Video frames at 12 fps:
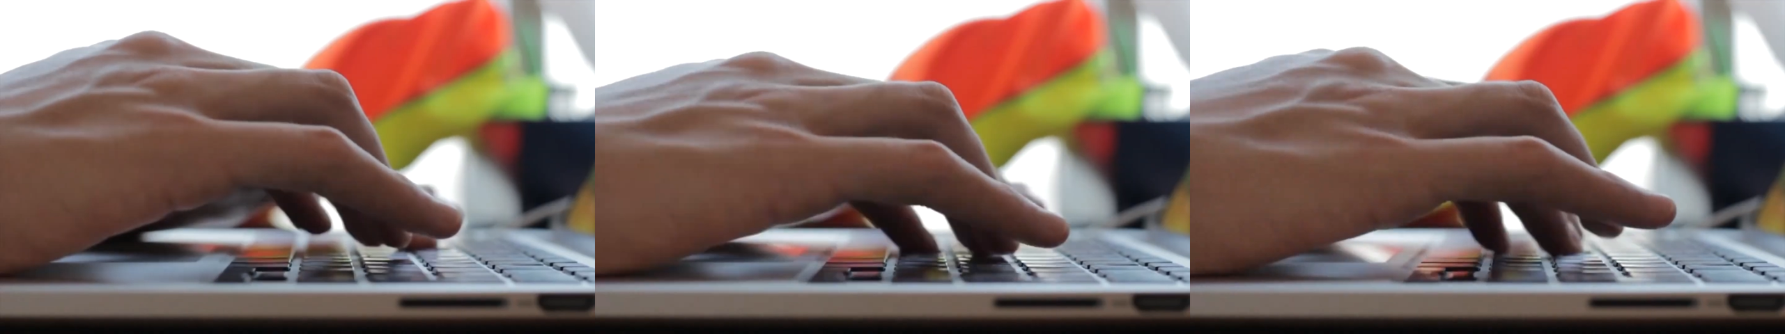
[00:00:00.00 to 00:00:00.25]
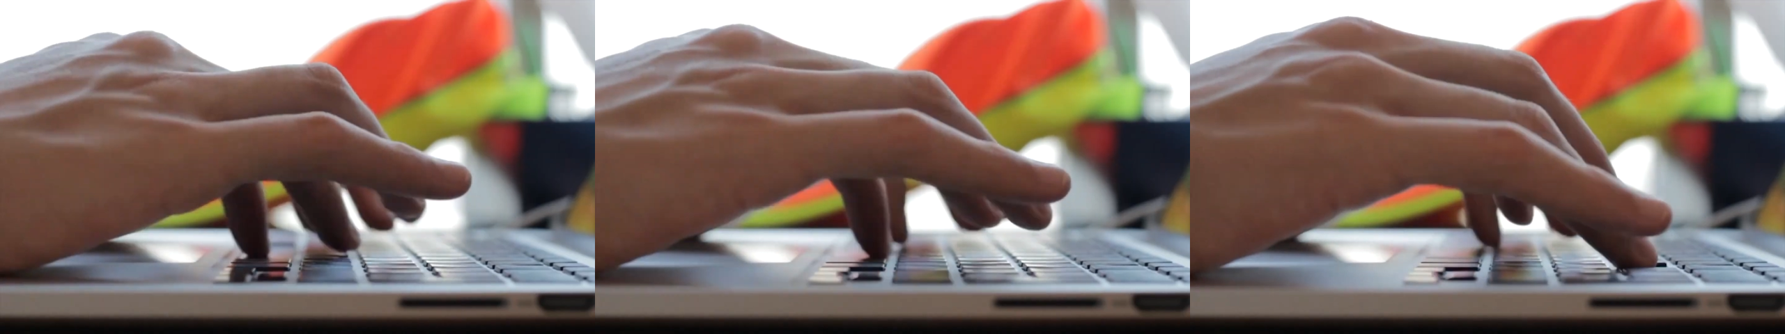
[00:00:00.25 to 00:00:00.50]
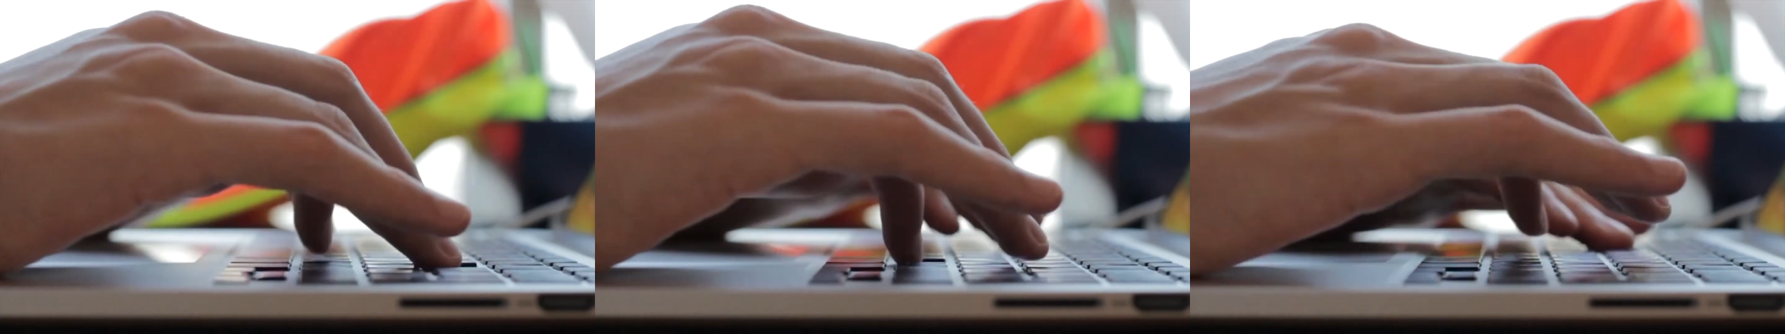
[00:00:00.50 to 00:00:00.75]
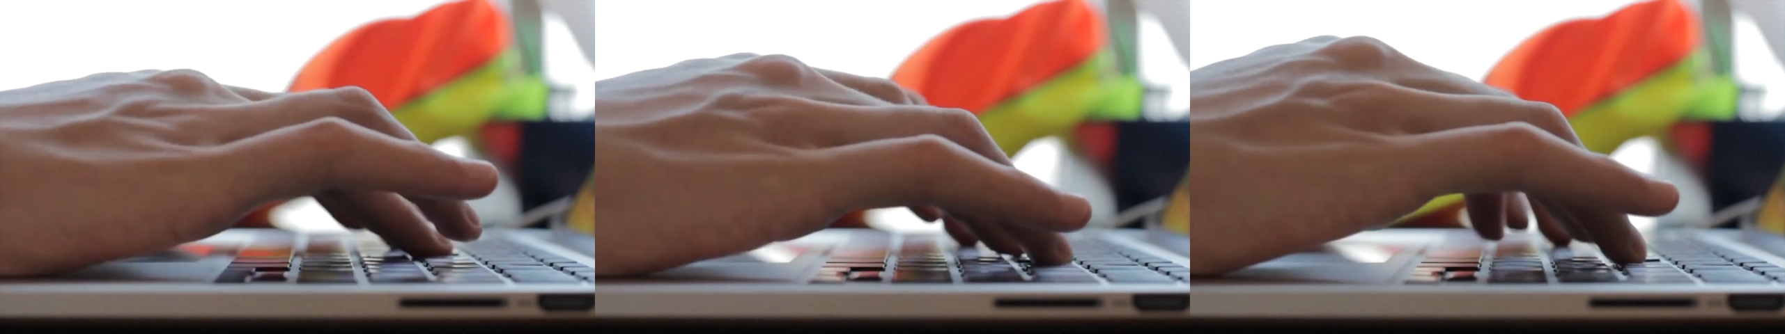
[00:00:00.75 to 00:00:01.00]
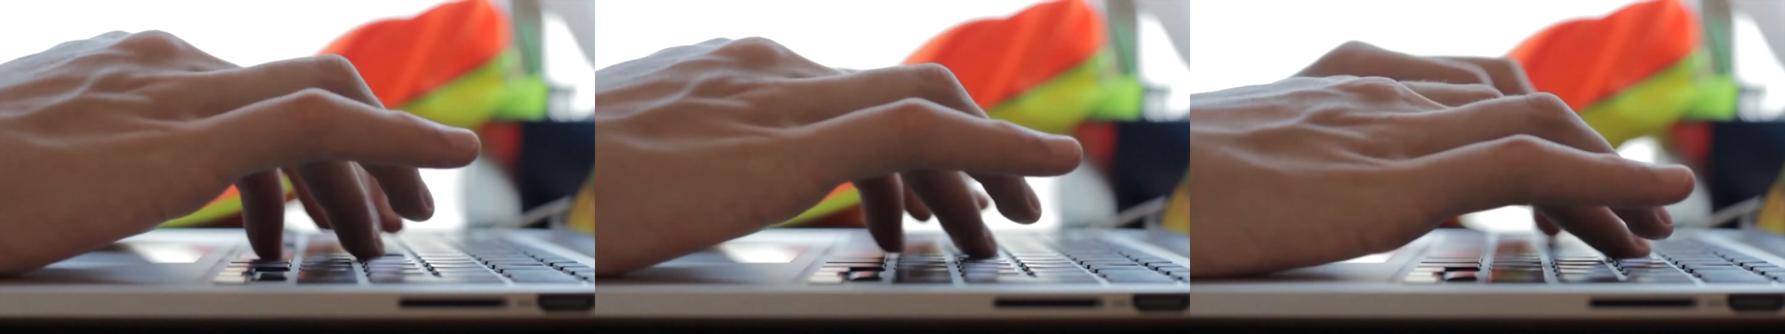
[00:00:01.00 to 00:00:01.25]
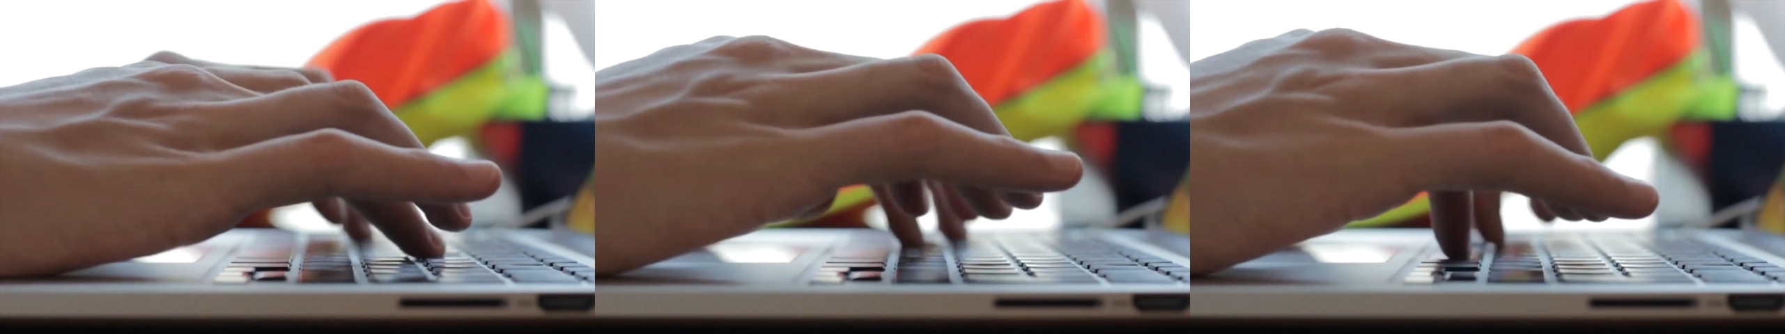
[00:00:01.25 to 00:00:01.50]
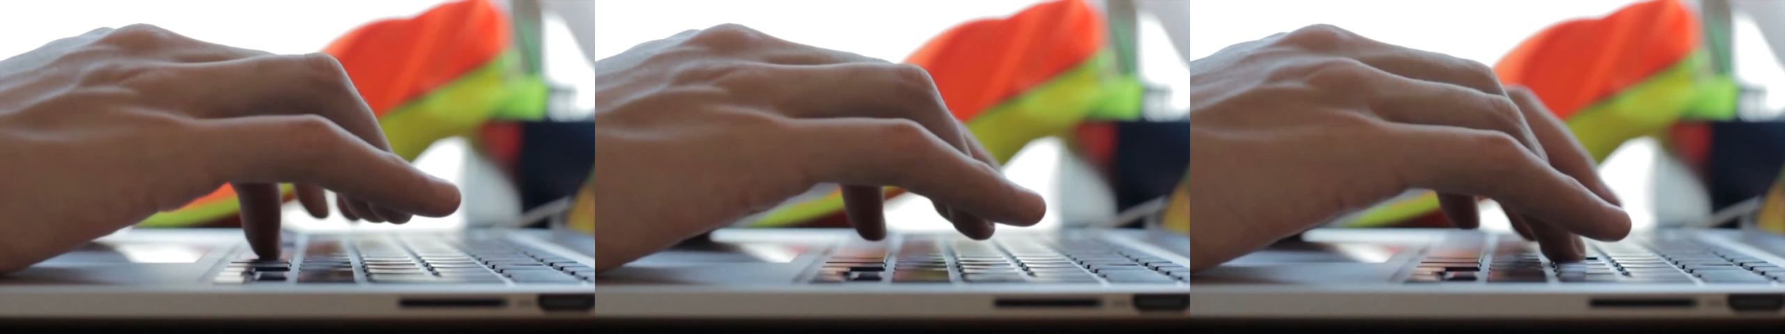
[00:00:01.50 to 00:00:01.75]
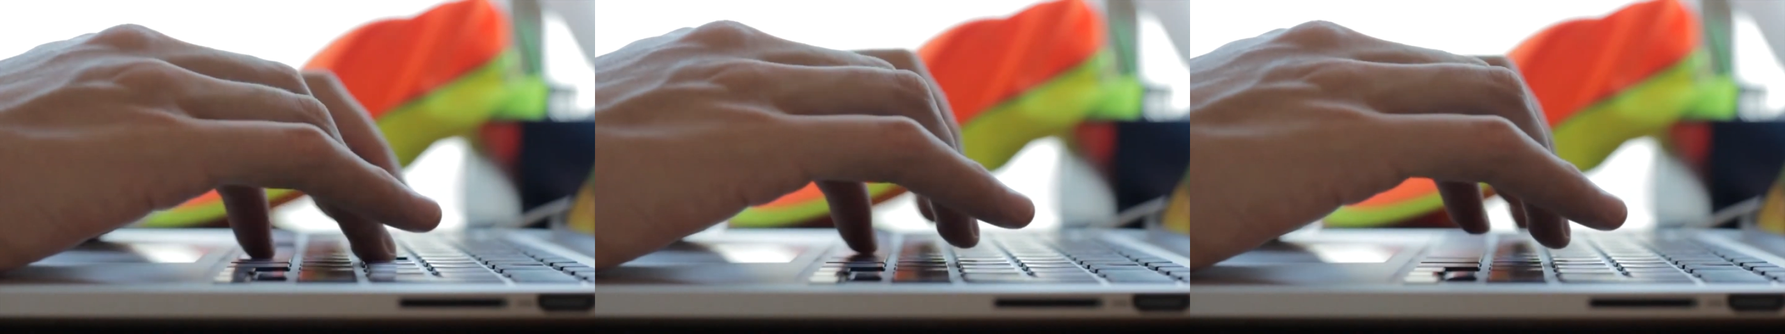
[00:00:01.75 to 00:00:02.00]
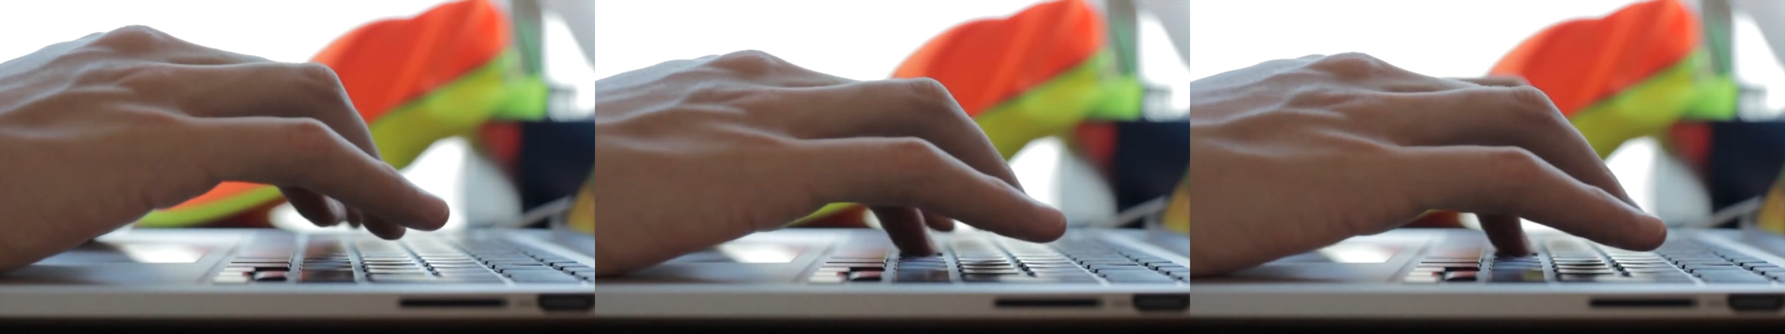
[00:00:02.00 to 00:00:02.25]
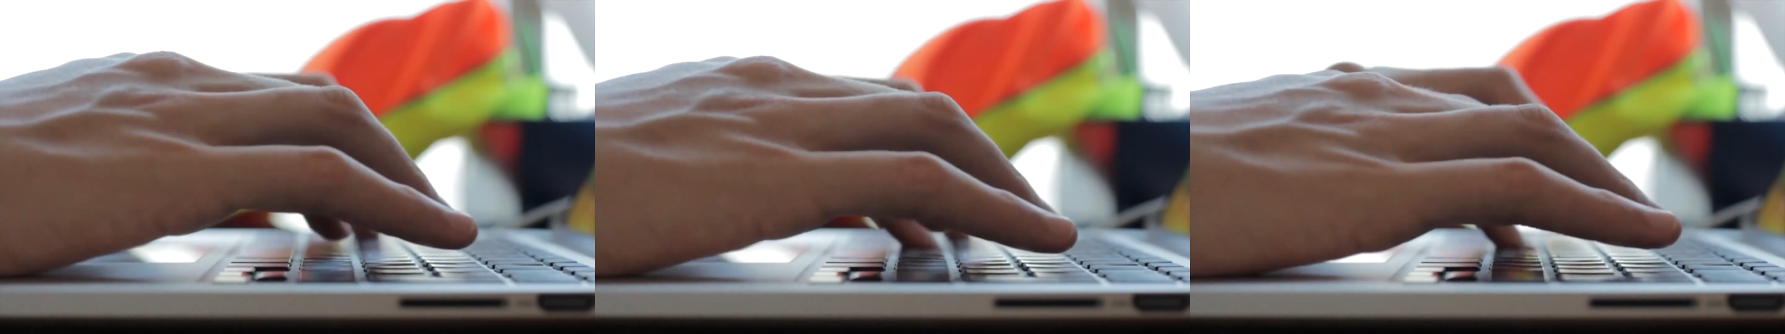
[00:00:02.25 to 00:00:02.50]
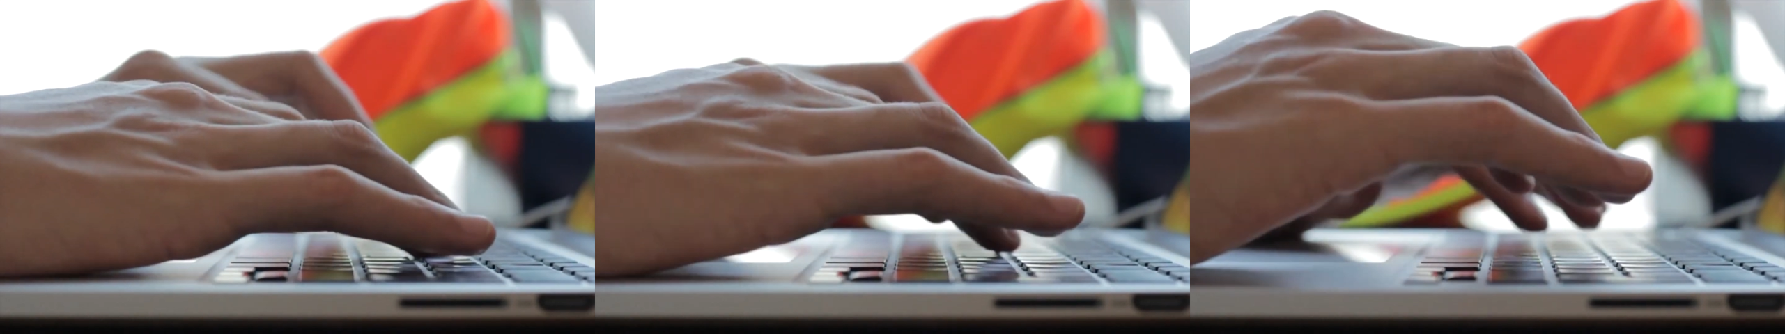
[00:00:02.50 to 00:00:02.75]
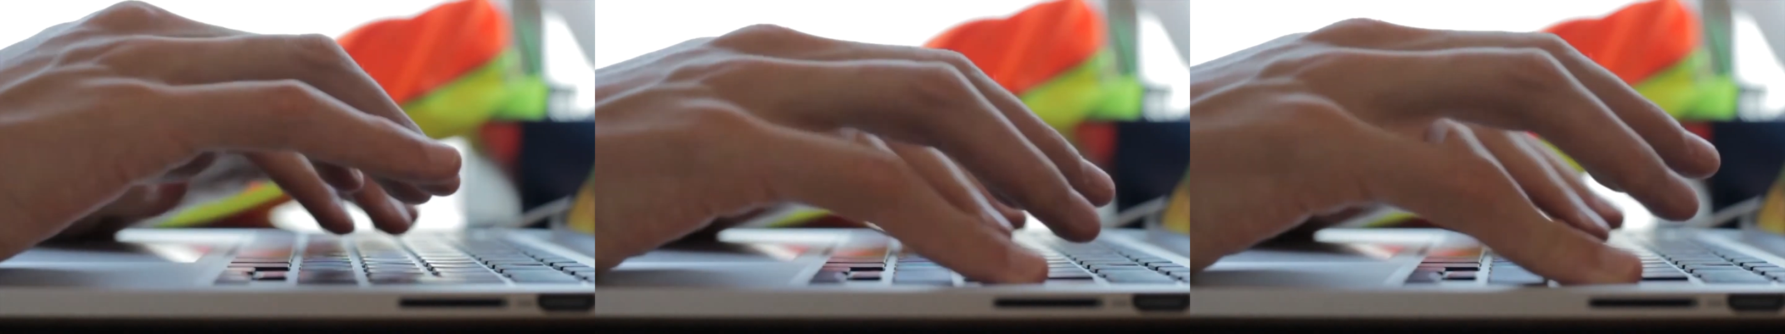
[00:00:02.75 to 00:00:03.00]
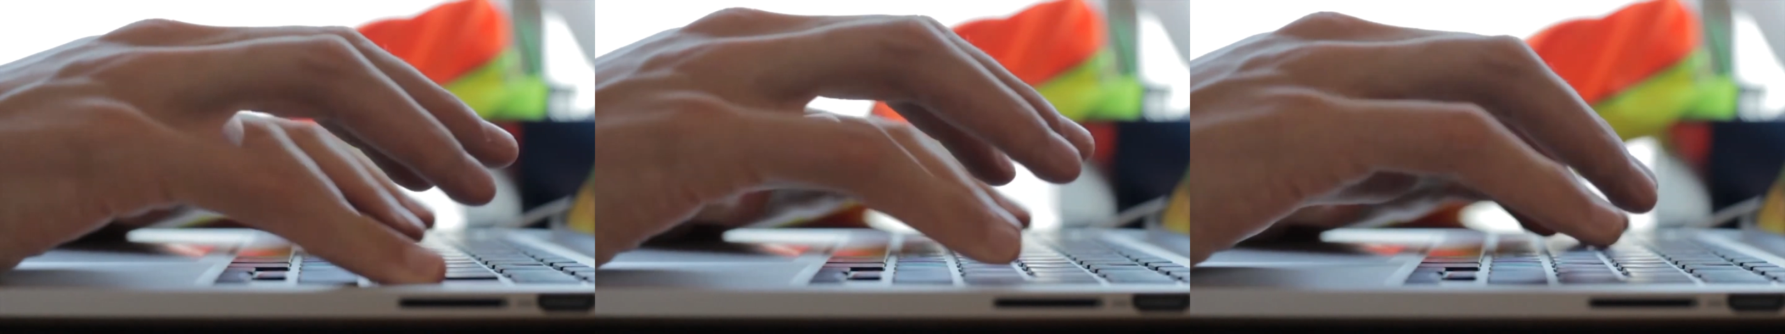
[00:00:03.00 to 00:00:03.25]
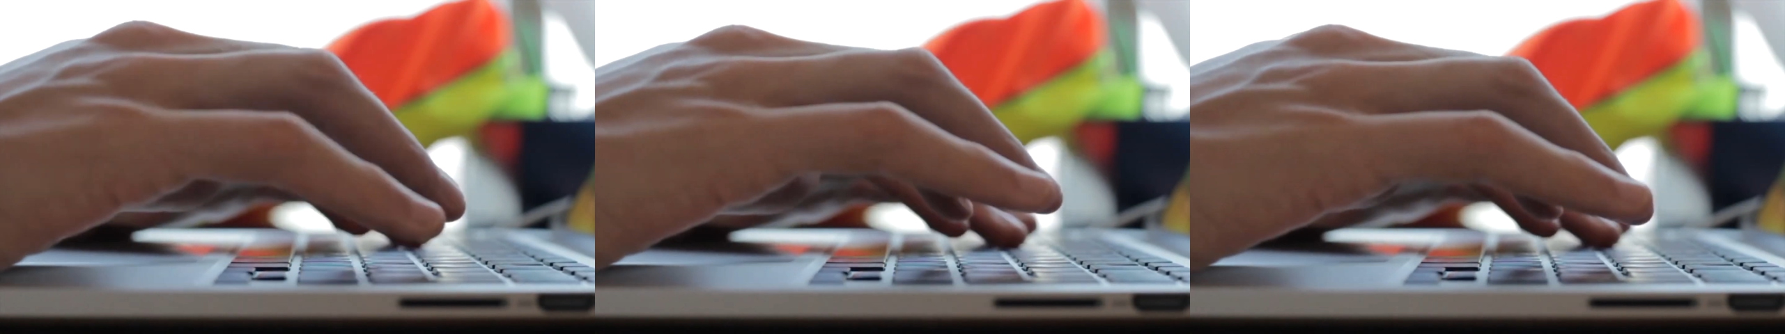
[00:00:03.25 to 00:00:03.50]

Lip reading: [unreadable: no face in view]